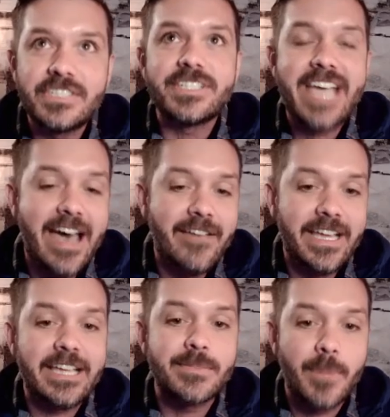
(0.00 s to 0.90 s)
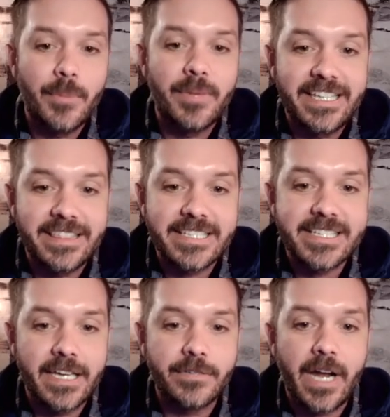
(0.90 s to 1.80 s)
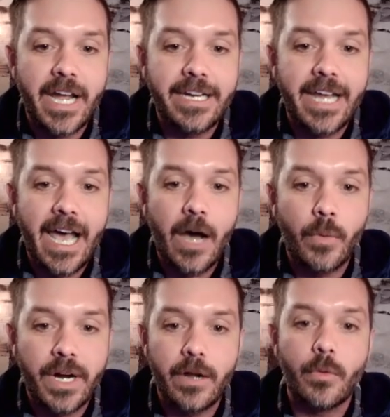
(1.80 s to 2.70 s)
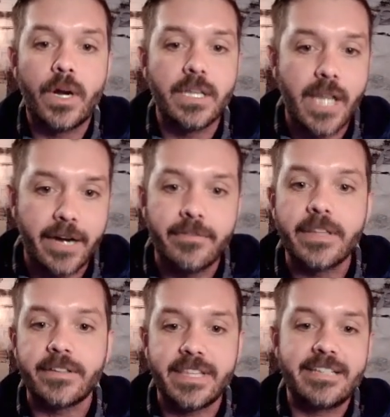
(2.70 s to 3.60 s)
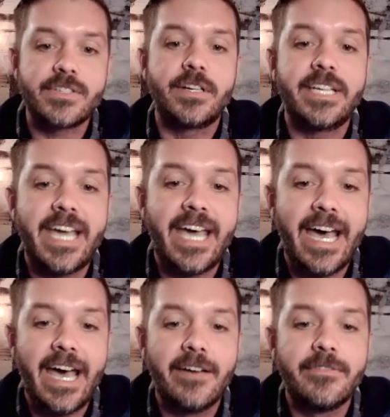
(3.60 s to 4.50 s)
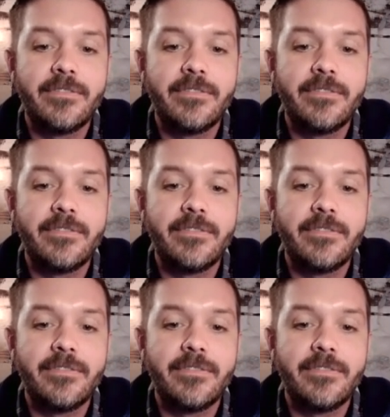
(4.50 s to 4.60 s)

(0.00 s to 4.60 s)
is having its moment in the sun right now where a lot of other things already have.